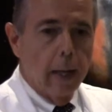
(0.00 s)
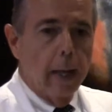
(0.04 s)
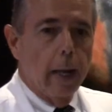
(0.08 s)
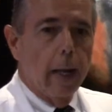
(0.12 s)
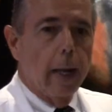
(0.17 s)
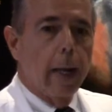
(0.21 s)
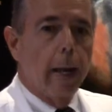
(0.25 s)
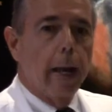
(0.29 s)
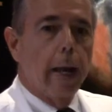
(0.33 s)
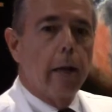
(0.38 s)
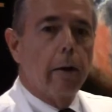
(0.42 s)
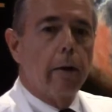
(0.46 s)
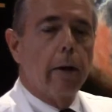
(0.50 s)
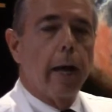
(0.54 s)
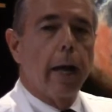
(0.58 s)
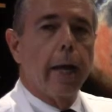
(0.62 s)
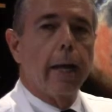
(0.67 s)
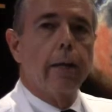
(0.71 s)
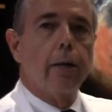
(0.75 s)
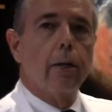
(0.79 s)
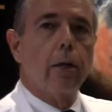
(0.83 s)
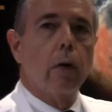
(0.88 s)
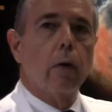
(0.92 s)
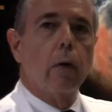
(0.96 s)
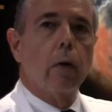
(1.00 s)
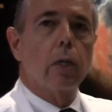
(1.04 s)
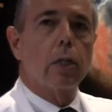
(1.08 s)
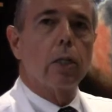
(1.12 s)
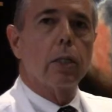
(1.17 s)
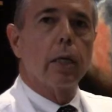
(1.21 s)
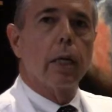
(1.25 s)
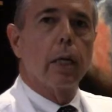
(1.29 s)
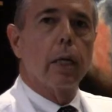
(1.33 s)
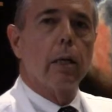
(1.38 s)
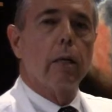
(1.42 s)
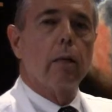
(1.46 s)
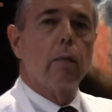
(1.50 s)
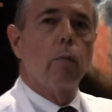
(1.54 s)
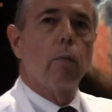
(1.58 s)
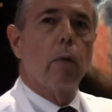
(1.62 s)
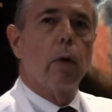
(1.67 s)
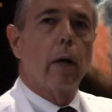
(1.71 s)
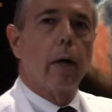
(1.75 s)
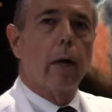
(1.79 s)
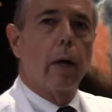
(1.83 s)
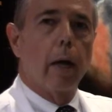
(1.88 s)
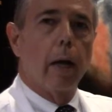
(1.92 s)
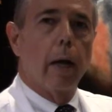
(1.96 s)
and I noticed that in
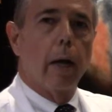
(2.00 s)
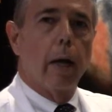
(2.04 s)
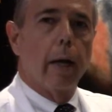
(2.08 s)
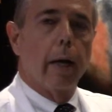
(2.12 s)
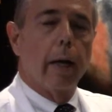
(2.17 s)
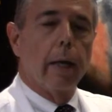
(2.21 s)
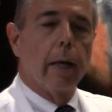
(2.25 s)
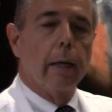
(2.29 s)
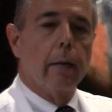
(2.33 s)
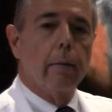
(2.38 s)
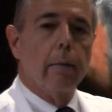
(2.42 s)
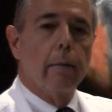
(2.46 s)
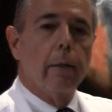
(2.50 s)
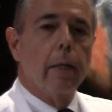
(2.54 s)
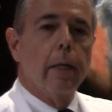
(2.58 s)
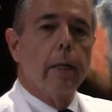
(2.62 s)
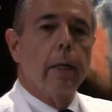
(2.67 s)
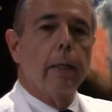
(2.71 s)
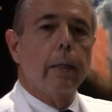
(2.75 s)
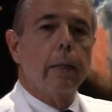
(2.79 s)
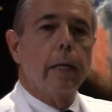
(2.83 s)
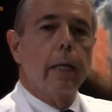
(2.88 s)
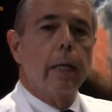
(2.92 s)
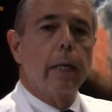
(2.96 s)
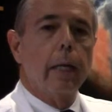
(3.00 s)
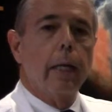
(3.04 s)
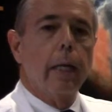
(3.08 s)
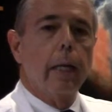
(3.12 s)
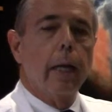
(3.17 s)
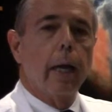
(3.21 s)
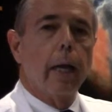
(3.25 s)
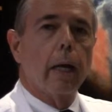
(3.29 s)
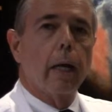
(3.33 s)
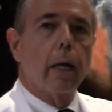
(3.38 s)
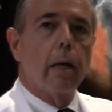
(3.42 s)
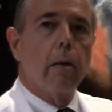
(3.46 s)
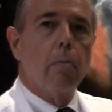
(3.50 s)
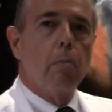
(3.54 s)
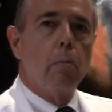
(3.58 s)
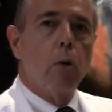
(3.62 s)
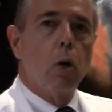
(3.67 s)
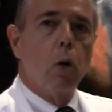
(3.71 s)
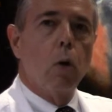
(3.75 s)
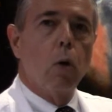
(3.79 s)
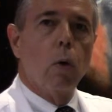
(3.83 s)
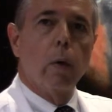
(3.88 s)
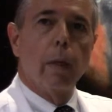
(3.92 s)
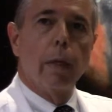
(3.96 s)
one eye that he had a
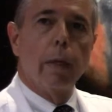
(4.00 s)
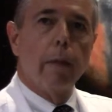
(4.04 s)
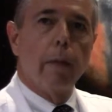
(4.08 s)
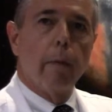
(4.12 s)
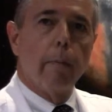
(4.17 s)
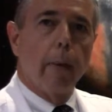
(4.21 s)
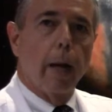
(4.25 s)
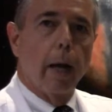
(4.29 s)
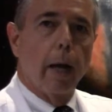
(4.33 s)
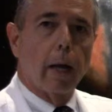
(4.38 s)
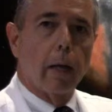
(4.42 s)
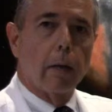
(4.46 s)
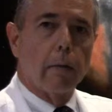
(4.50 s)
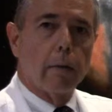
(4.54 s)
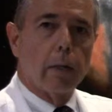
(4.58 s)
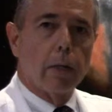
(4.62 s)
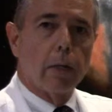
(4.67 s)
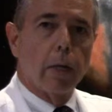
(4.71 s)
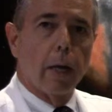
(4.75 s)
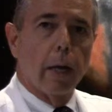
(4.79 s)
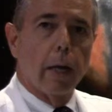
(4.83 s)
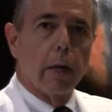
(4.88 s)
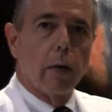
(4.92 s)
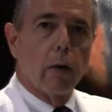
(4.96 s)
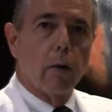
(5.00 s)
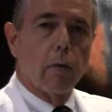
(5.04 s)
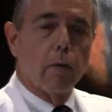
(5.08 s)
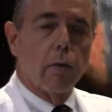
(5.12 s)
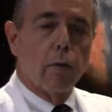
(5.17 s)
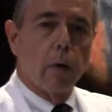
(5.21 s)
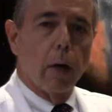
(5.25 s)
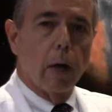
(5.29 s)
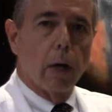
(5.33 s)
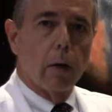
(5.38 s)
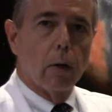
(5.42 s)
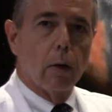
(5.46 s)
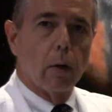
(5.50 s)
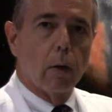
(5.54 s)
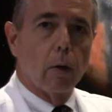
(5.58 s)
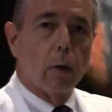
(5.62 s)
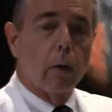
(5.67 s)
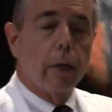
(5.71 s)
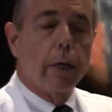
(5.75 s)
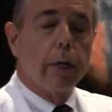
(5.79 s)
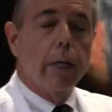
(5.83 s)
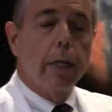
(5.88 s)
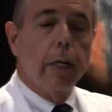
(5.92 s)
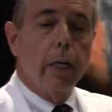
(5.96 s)
mole in the back of his eye, a freckle
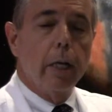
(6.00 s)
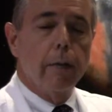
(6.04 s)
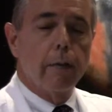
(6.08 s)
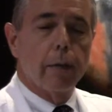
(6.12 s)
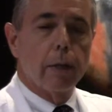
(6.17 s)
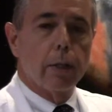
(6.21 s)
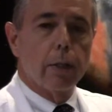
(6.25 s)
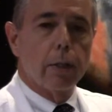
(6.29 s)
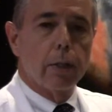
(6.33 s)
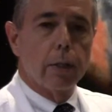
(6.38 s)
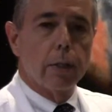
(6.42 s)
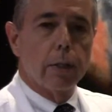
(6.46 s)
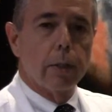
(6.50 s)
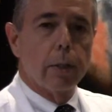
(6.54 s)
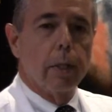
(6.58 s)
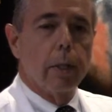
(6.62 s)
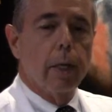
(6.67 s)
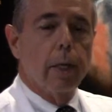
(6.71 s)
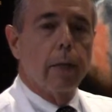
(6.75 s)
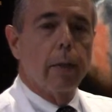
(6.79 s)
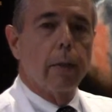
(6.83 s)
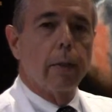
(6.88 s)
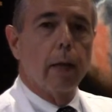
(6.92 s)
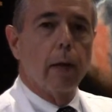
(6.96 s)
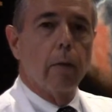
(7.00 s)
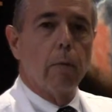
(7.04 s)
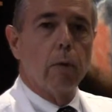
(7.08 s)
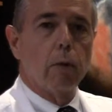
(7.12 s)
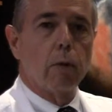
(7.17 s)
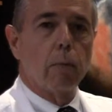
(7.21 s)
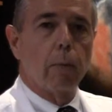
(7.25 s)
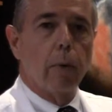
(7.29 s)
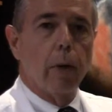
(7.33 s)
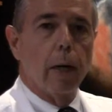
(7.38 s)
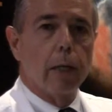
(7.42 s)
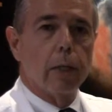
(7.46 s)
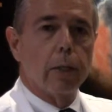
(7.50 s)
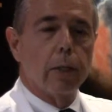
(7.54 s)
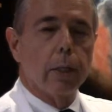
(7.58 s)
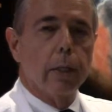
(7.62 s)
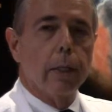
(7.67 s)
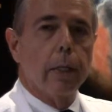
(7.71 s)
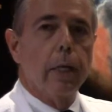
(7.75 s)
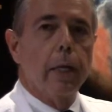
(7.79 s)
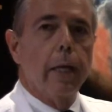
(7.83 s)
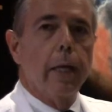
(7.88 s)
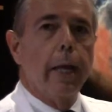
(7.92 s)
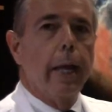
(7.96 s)
or a nevus that was
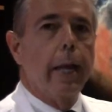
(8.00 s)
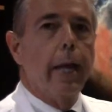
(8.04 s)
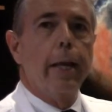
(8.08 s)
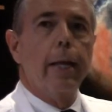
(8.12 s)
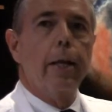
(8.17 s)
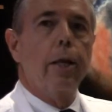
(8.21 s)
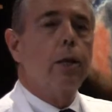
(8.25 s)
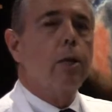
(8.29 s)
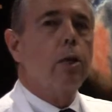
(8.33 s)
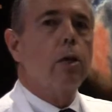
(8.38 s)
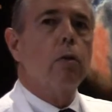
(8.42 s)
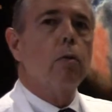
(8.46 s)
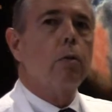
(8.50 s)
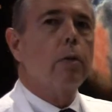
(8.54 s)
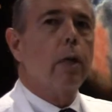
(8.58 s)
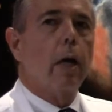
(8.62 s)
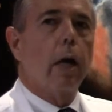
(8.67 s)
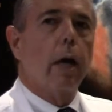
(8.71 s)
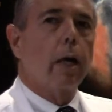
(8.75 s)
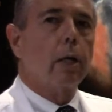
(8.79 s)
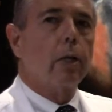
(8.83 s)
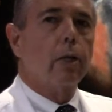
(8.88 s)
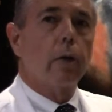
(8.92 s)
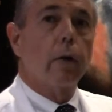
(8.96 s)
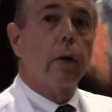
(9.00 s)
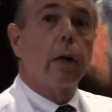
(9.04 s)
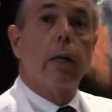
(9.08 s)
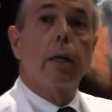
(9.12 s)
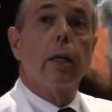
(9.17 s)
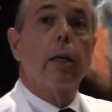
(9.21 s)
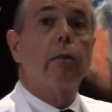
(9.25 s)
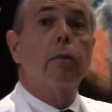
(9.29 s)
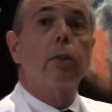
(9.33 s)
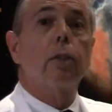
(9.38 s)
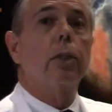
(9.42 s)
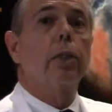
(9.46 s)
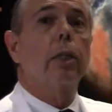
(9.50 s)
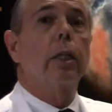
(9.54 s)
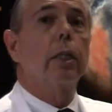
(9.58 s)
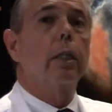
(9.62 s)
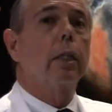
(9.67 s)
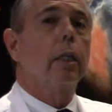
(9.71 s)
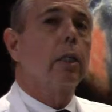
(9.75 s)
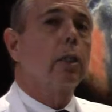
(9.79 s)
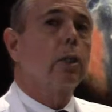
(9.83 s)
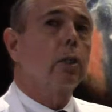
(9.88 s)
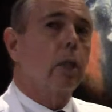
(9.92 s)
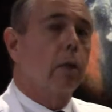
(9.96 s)
present, and no doctor had ever seen
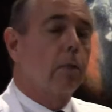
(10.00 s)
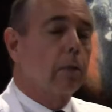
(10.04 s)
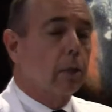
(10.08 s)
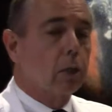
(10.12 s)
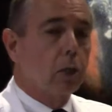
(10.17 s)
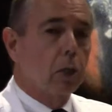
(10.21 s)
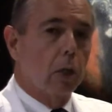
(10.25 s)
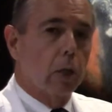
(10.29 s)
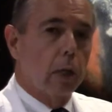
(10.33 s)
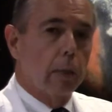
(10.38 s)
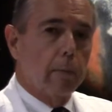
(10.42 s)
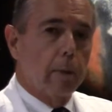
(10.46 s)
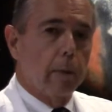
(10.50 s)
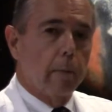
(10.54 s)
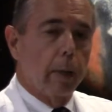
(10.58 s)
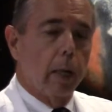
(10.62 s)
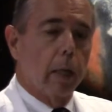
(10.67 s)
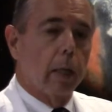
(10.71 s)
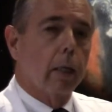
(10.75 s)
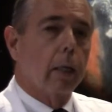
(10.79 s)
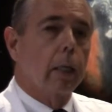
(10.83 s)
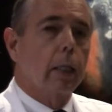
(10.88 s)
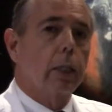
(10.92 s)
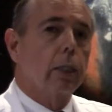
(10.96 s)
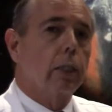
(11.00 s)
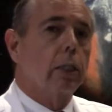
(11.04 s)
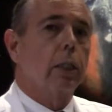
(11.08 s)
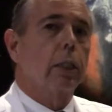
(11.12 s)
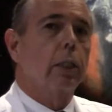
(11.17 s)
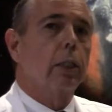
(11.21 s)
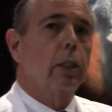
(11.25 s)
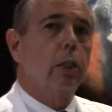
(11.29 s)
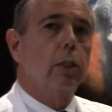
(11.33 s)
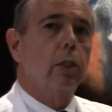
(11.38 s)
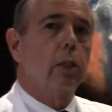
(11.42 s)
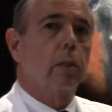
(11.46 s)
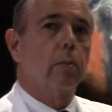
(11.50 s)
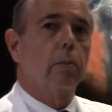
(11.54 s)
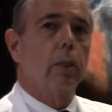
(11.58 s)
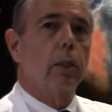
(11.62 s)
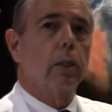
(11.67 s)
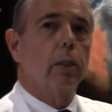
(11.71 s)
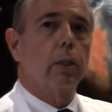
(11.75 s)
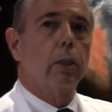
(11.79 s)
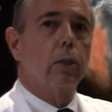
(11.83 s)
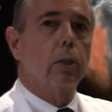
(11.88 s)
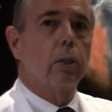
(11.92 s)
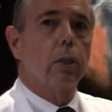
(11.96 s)
this, ever told him about it. He's
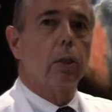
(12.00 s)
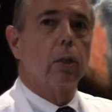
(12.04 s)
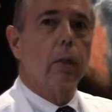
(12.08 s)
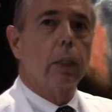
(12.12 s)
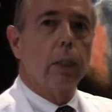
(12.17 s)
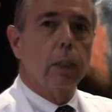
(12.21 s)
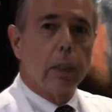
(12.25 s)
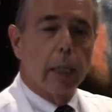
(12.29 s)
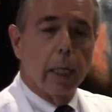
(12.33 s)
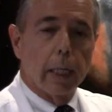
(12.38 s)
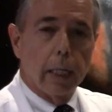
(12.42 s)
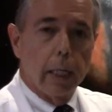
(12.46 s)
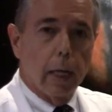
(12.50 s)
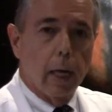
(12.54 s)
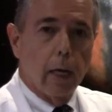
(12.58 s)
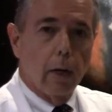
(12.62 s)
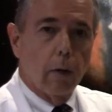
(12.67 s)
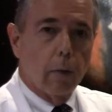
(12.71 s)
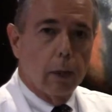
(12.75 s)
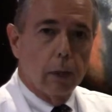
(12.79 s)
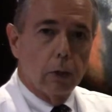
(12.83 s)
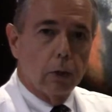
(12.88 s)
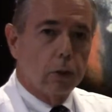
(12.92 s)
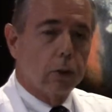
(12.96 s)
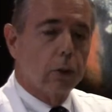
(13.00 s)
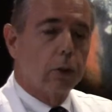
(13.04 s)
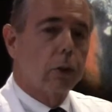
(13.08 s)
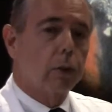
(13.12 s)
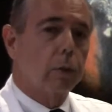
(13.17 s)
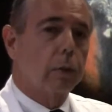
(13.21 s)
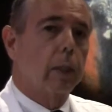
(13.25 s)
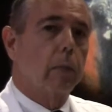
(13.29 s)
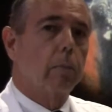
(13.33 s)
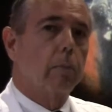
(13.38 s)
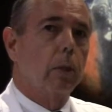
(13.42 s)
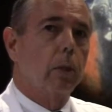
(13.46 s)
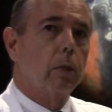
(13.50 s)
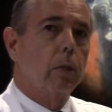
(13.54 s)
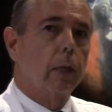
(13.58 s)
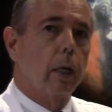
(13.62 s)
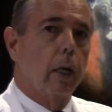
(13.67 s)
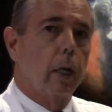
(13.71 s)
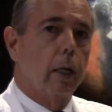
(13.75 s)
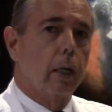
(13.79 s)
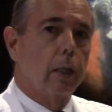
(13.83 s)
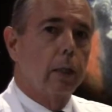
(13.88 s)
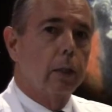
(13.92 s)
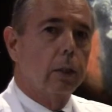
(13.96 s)
60-something years old. He's had cataract surgery in both
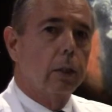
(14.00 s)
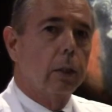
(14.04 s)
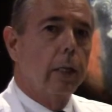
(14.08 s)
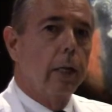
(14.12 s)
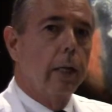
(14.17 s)
eyes,